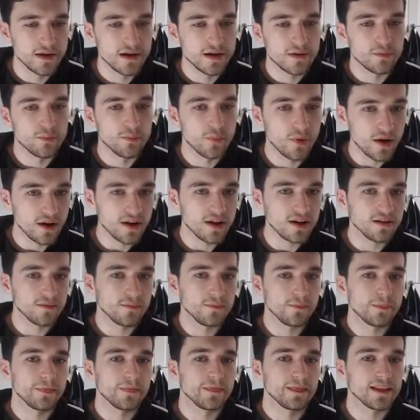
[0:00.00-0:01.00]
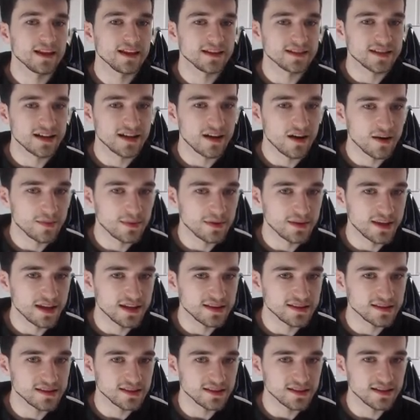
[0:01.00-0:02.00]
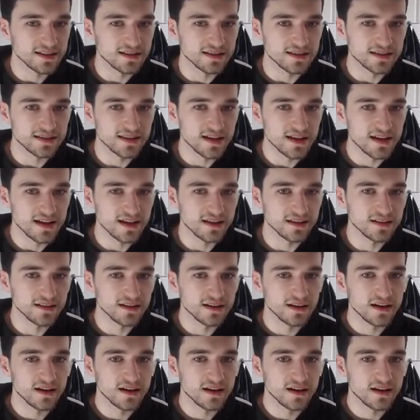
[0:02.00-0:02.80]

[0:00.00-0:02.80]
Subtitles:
But let's say hypothetically instead,